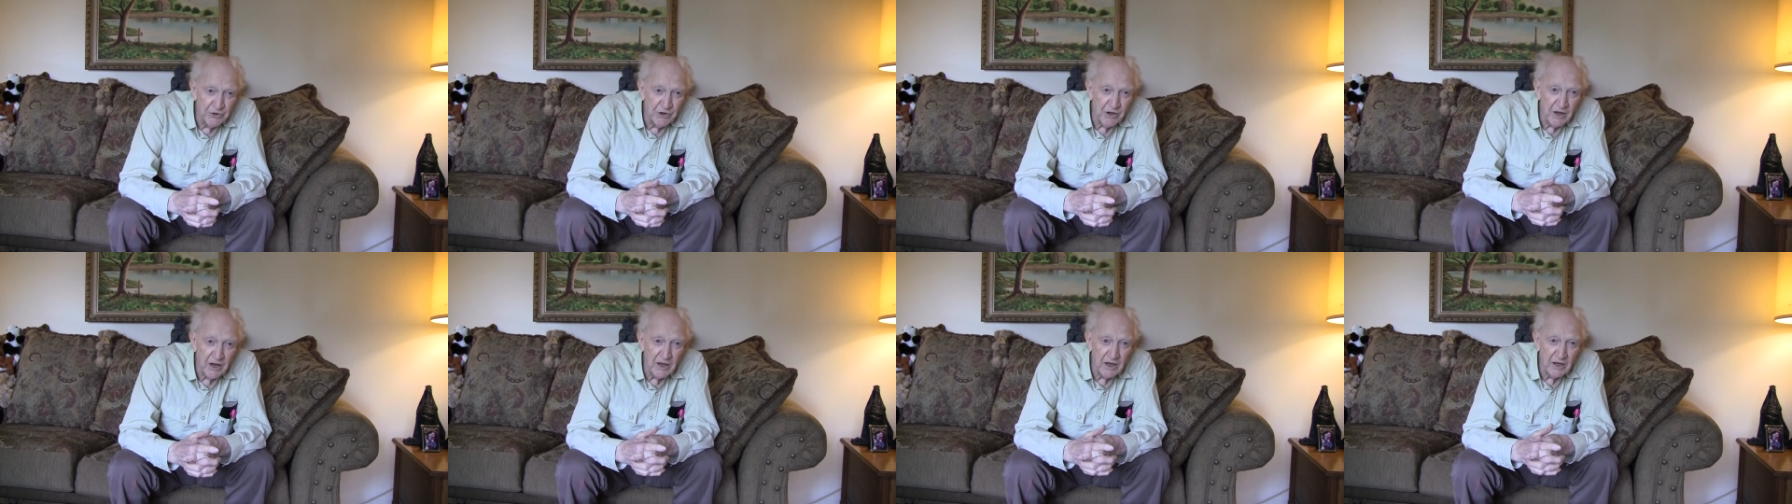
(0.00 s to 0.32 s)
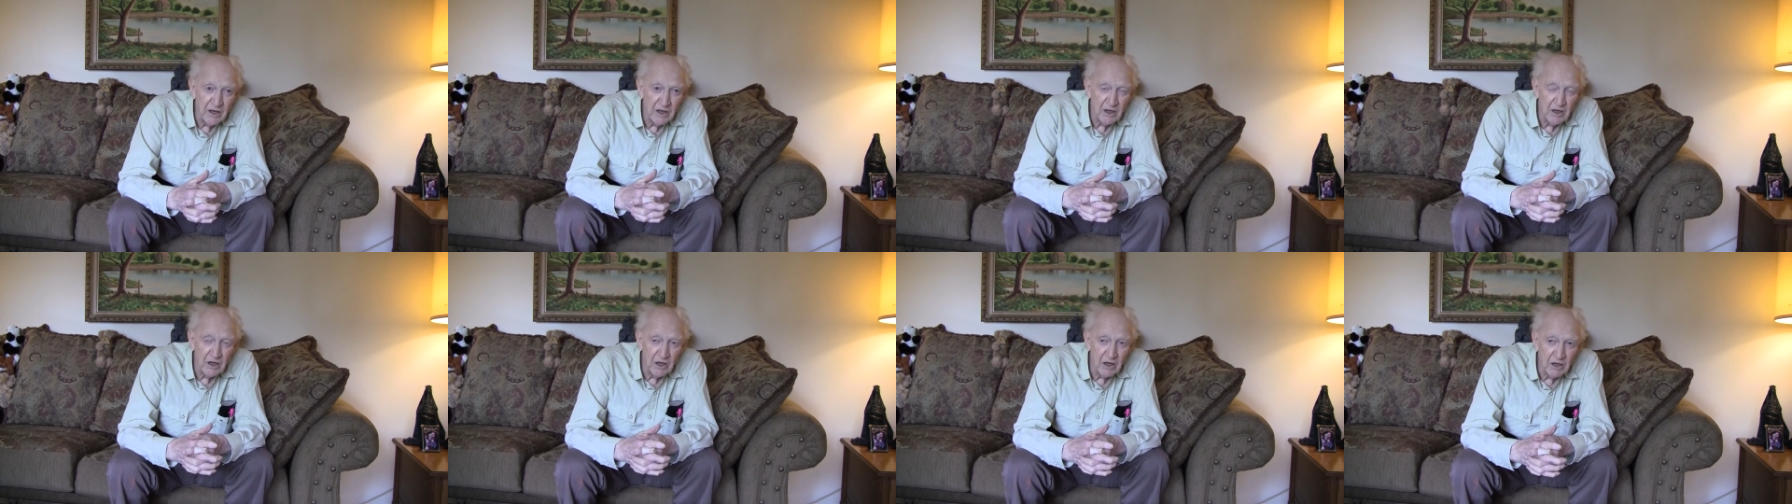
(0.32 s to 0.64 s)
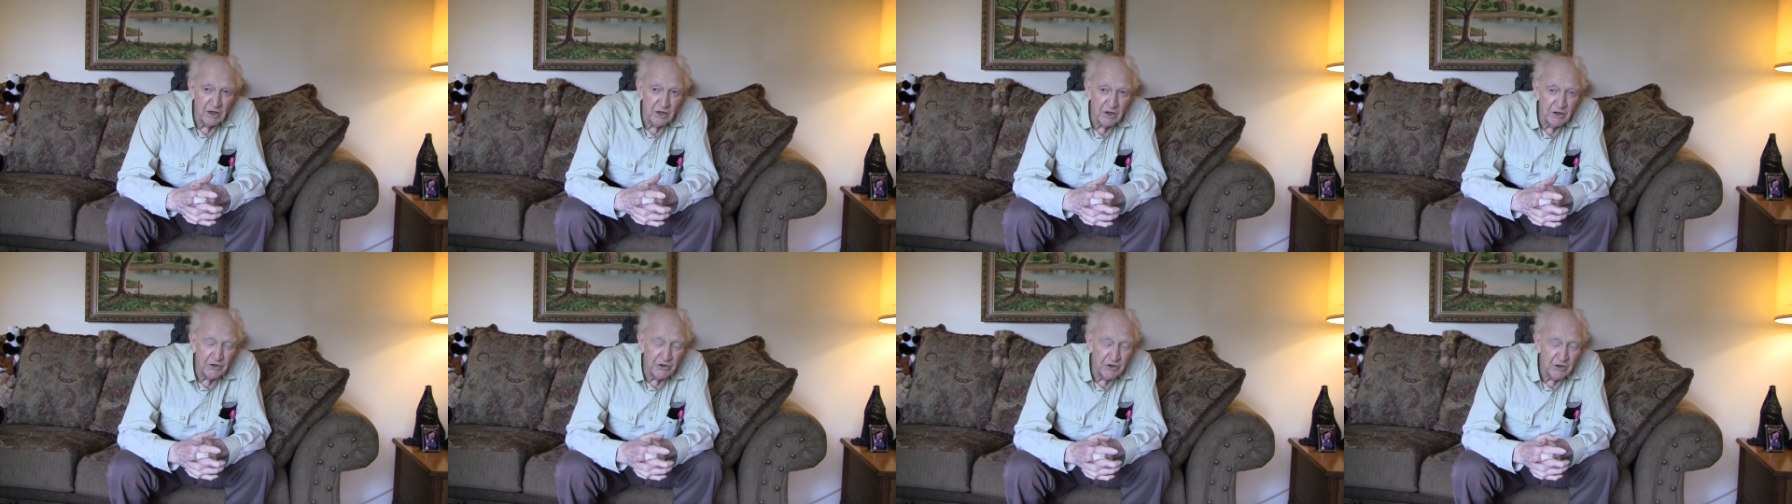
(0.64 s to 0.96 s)

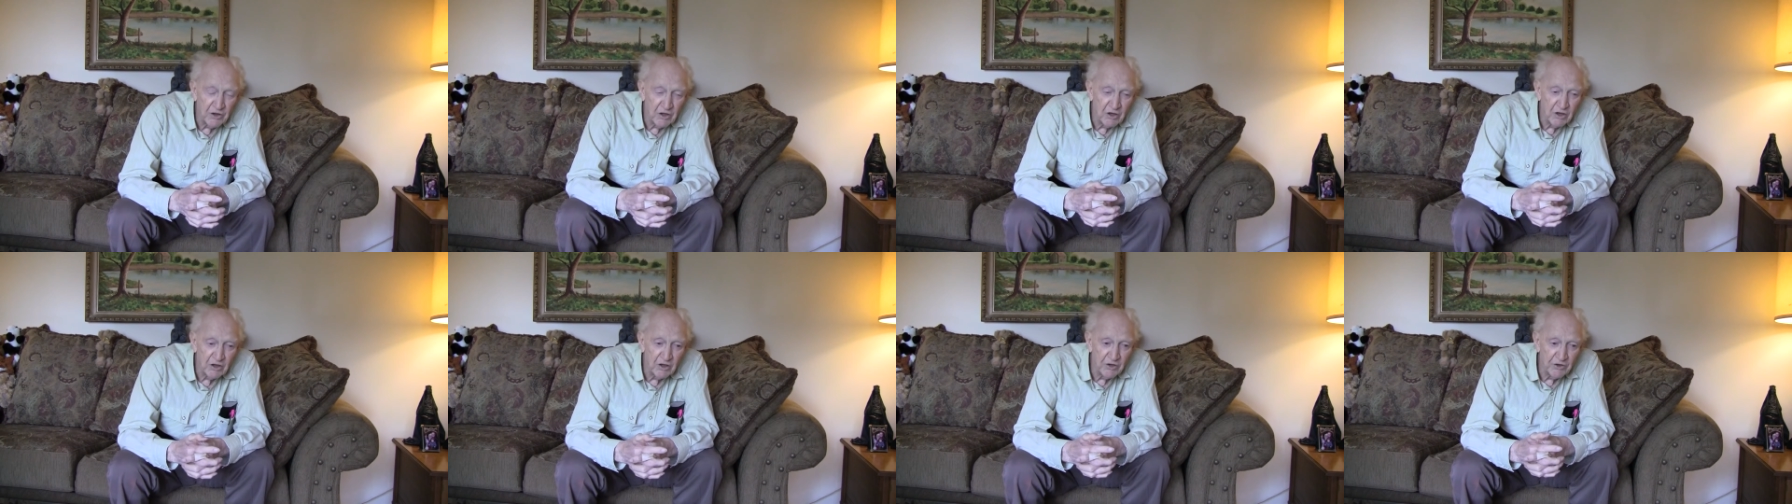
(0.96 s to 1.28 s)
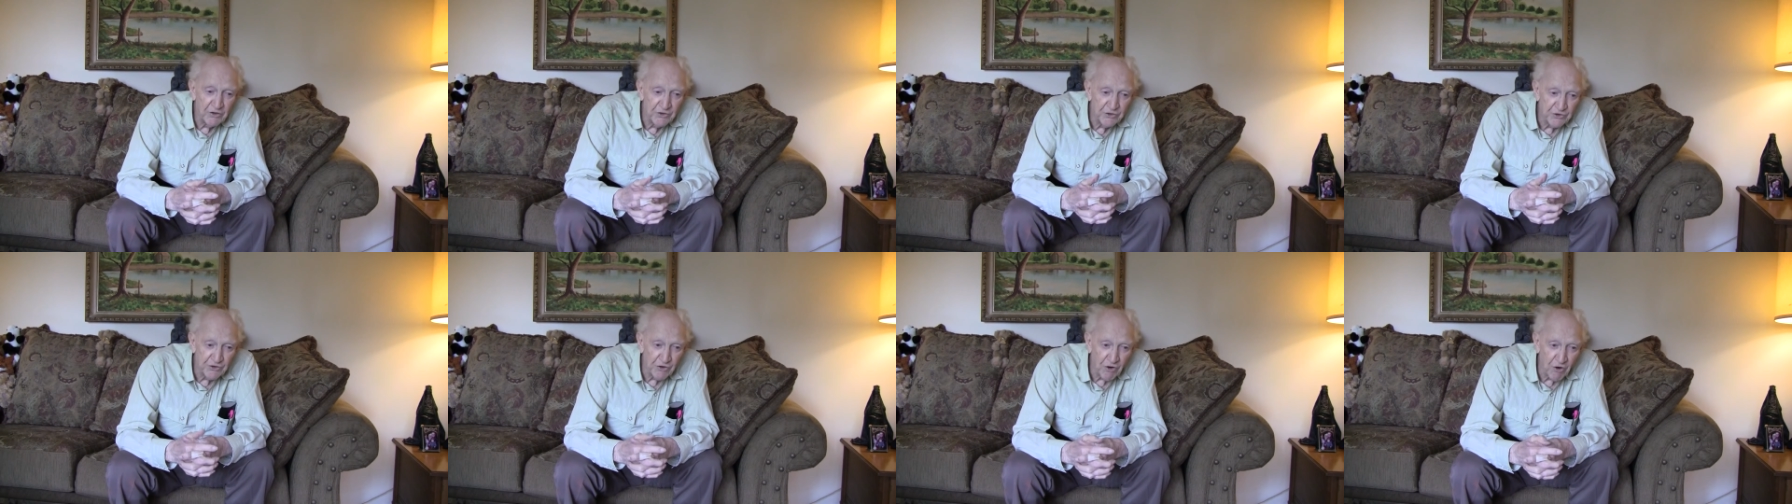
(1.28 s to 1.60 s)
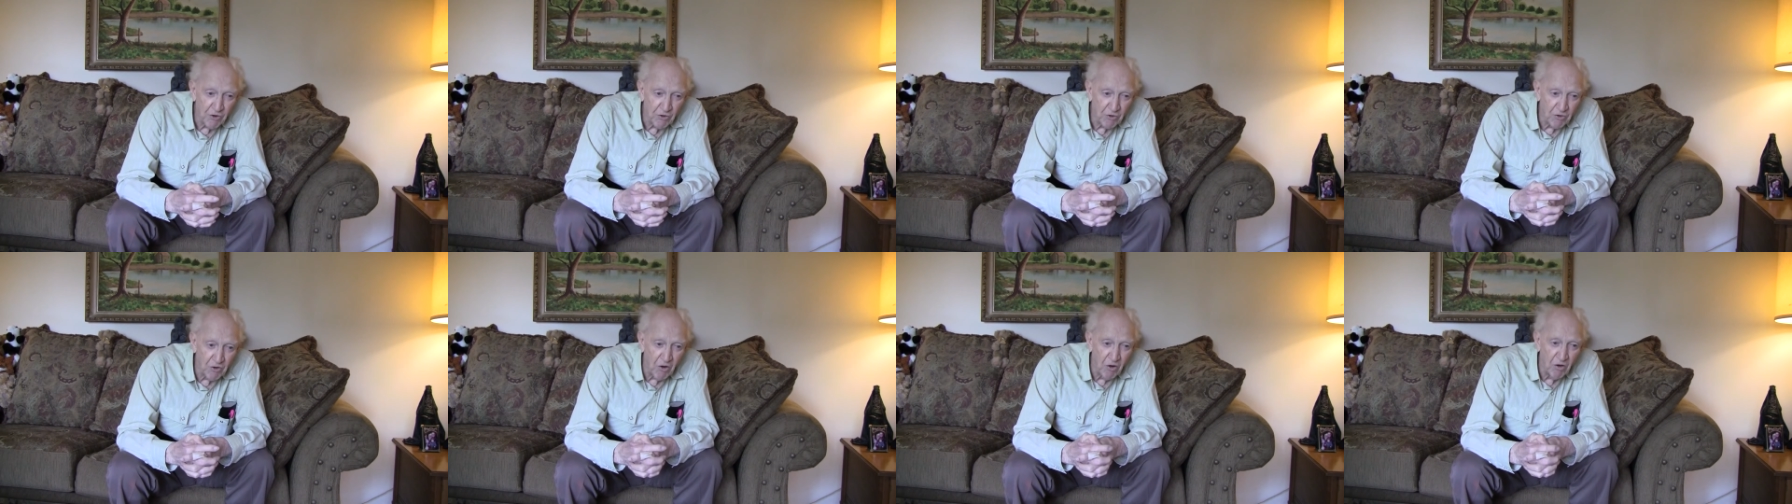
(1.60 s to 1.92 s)
a
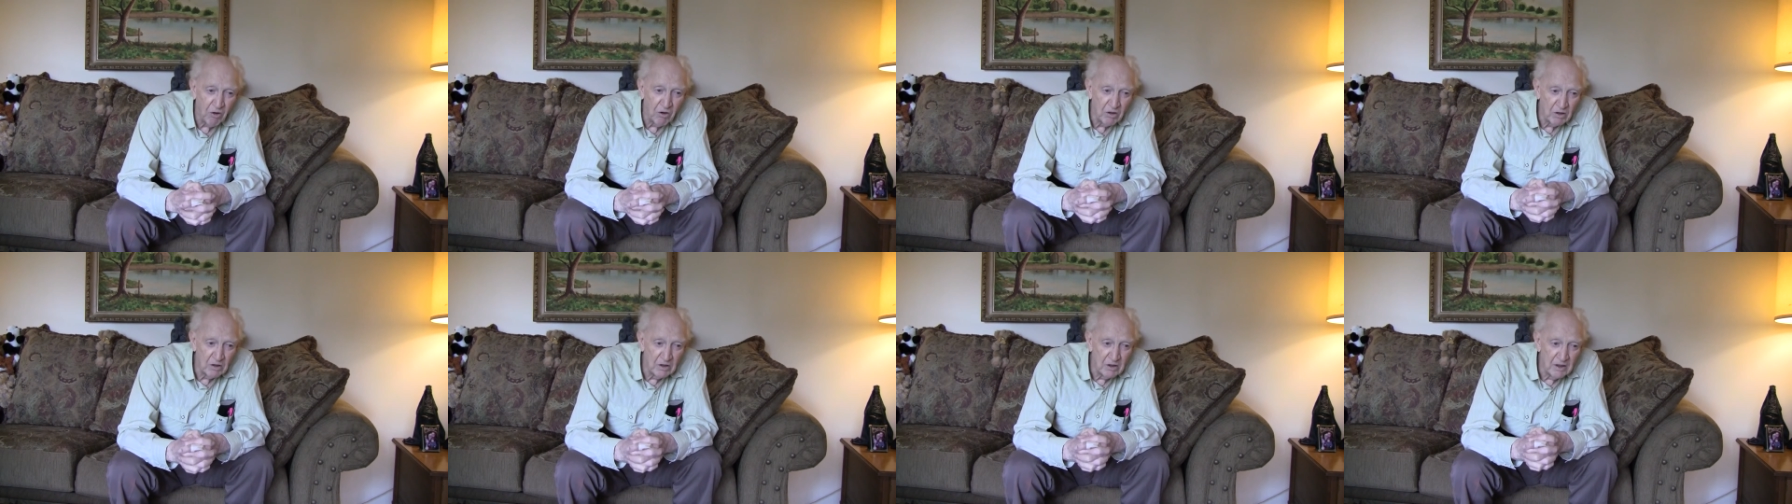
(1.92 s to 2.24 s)
circle,